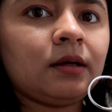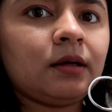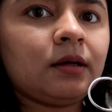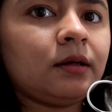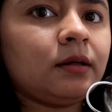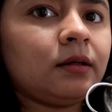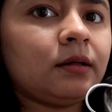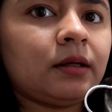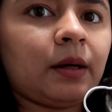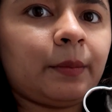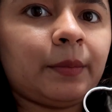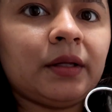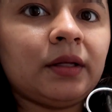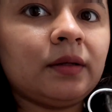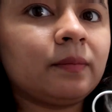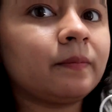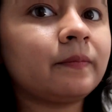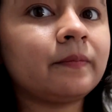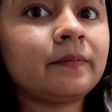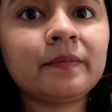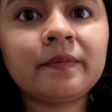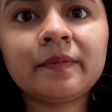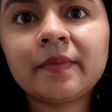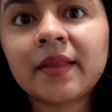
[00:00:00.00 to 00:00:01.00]
I mean,
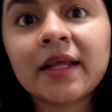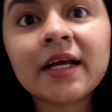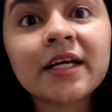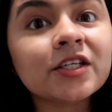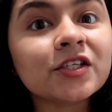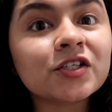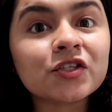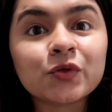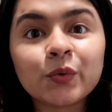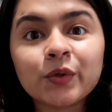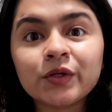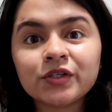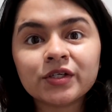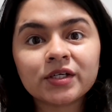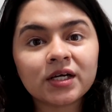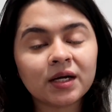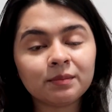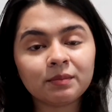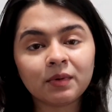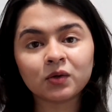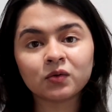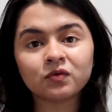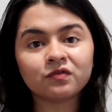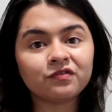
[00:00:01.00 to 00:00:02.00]
it is going to
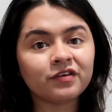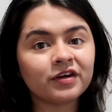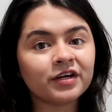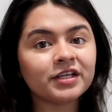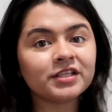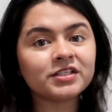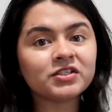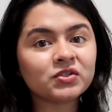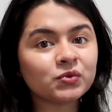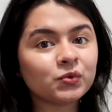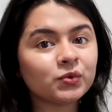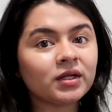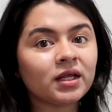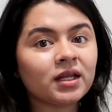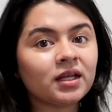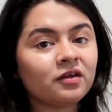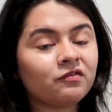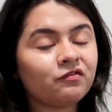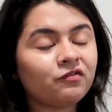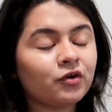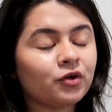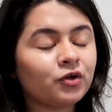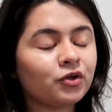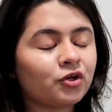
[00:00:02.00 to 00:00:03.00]
come out very soon, and
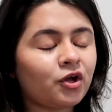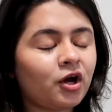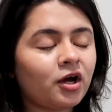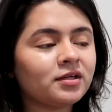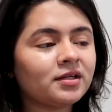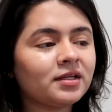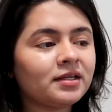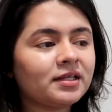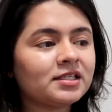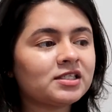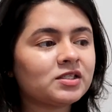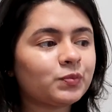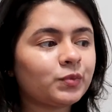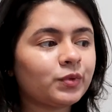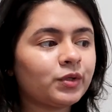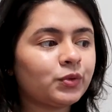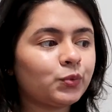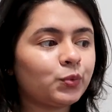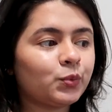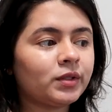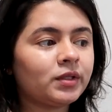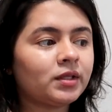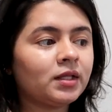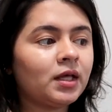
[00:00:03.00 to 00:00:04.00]
if you're not an
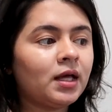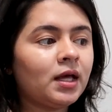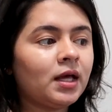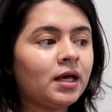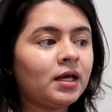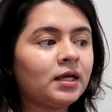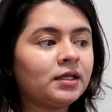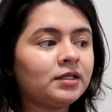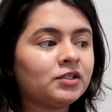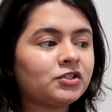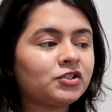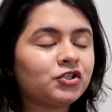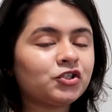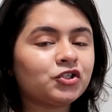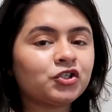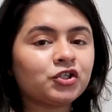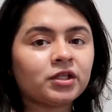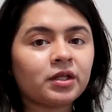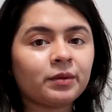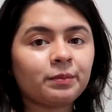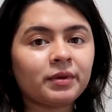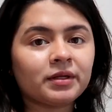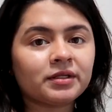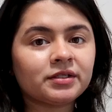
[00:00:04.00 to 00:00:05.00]
expert with stitching
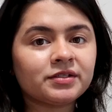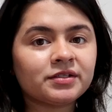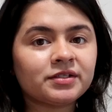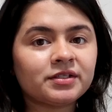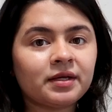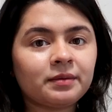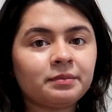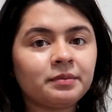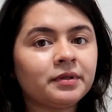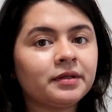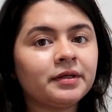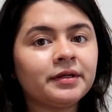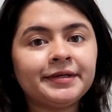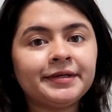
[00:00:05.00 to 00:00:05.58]
the buttons up,